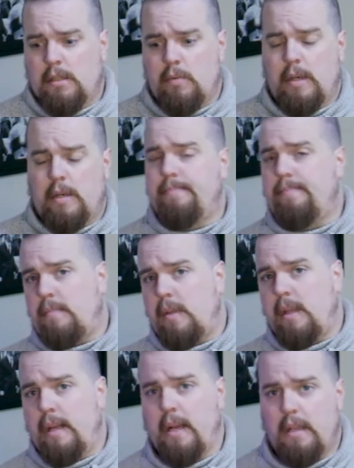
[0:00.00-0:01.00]
Well,
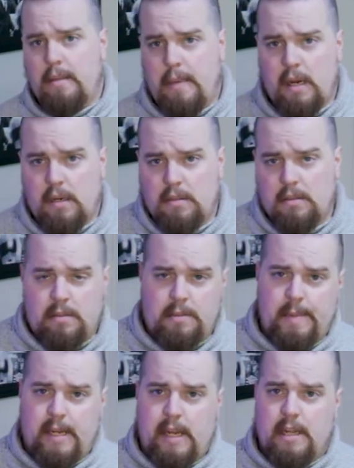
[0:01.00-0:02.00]
here at the Modern
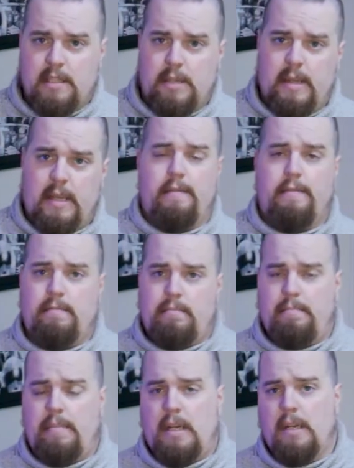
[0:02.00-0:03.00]
Speakeasy, we have
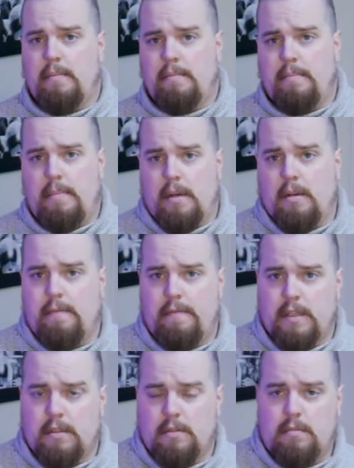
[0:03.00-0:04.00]
peanut butter
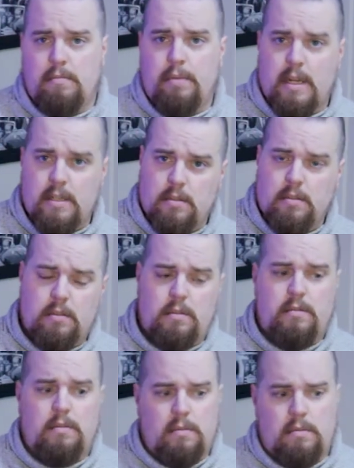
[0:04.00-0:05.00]
filled pretzels,
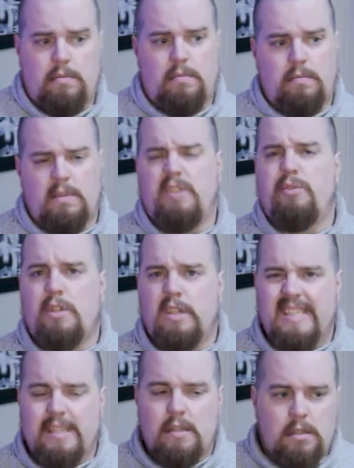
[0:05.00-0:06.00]
usually.
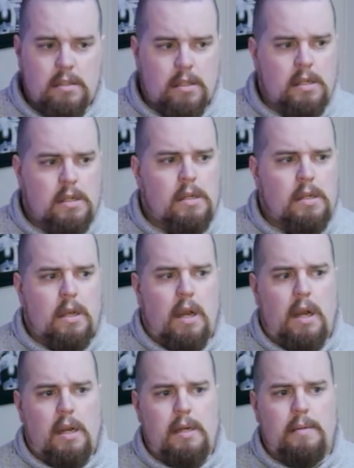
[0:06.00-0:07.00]

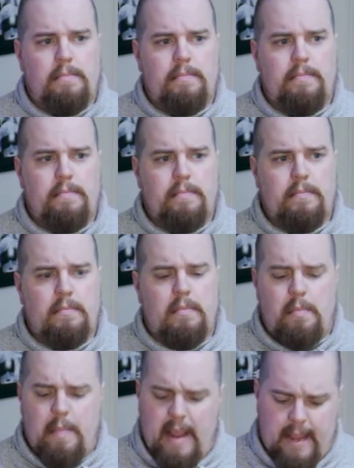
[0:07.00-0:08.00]
But
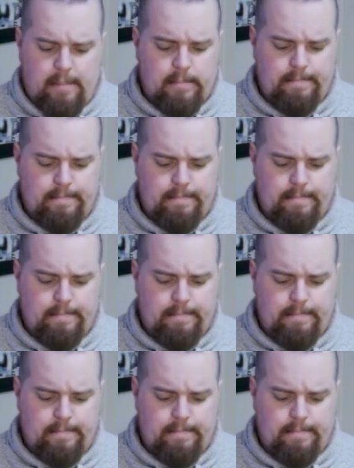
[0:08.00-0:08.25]
man,